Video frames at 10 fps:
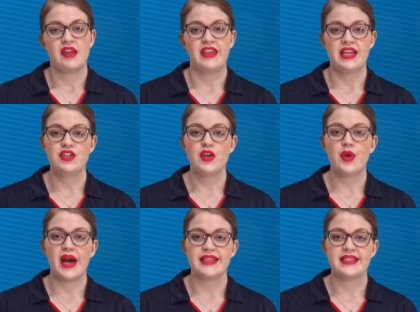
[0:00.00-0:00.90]
The
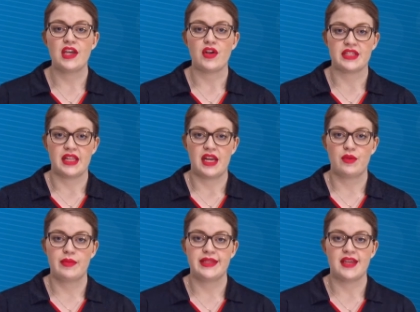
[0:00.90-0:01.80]
internal RC oscillator
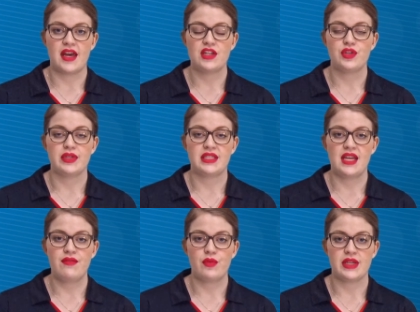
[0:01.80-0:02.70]
will be started to
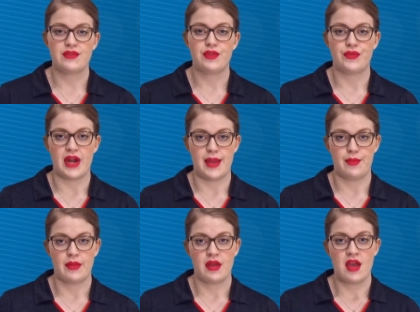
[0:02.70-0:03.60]
receive the rest of the frame,